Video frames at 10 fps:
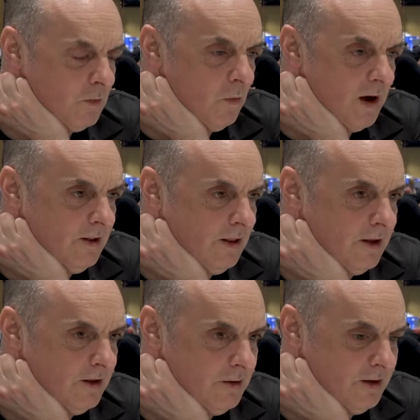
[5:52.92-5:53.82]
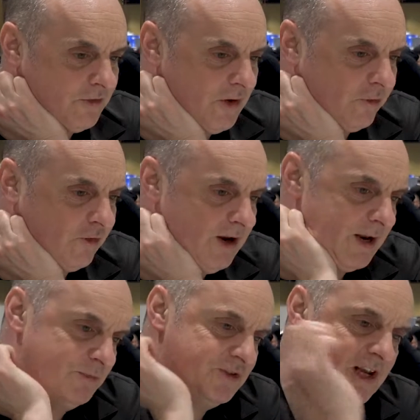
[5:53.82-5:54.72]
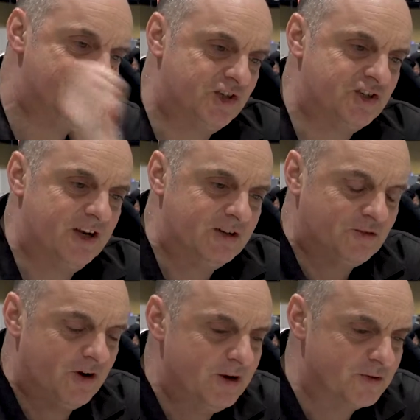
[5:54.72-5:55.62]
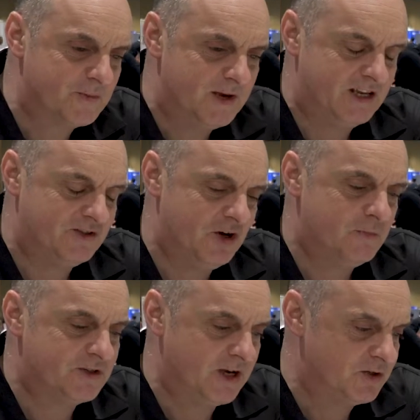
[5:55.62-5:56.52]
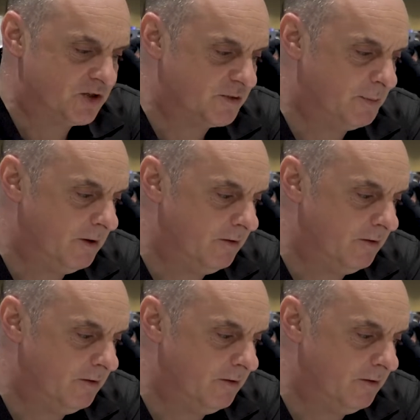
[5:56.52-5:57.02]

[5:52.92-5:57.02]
Well, it sounds slightly pretentious, and I'll try not to make it too pretentious. But